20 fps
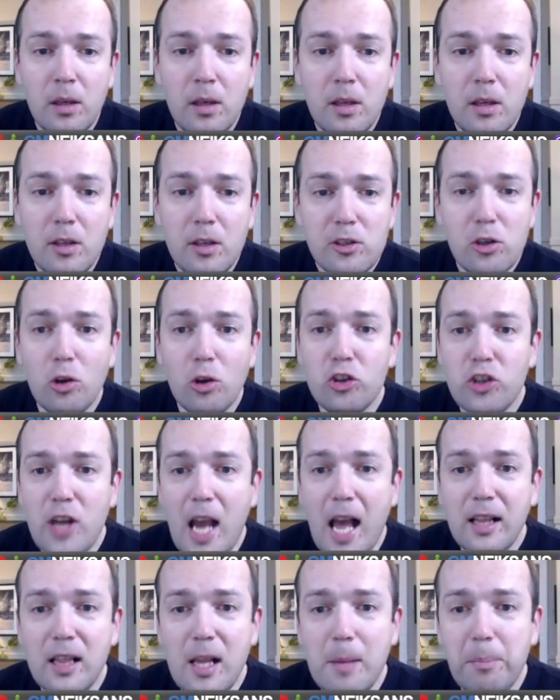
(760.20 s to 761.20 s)
So
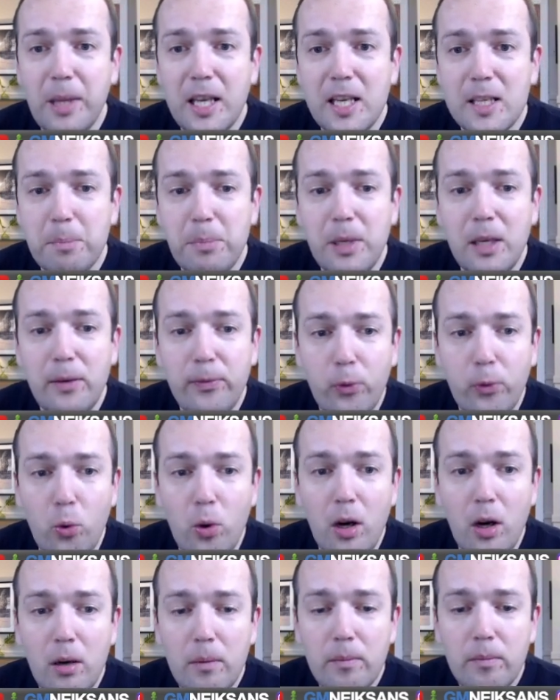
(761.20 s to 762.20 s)
Shankland plays
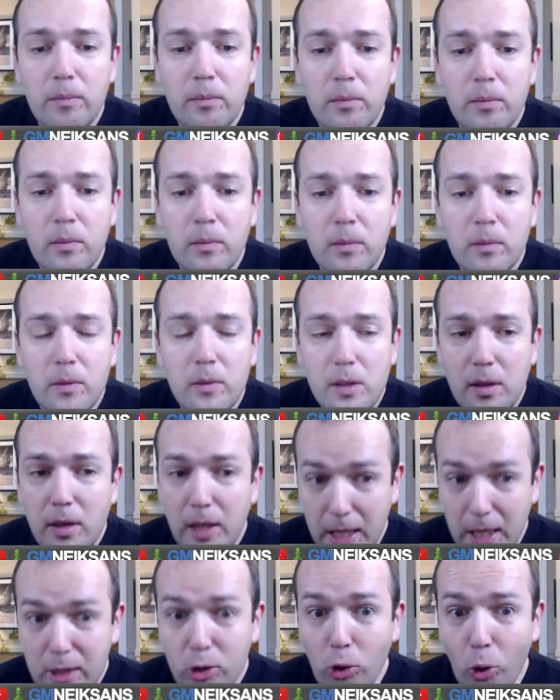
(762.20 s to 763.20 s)
b4,
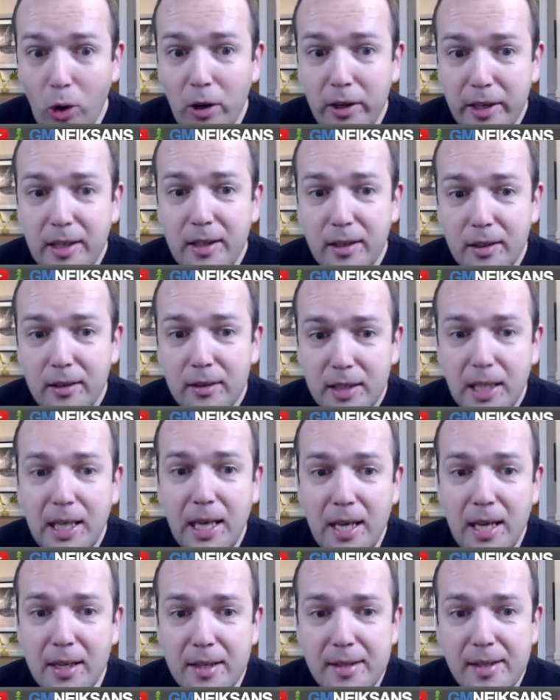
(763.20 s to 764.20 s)
ignoring the
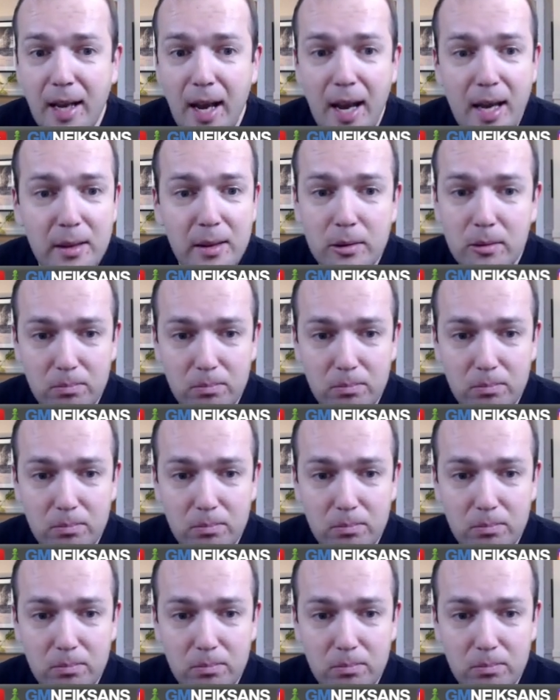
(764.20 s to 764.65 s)
king side.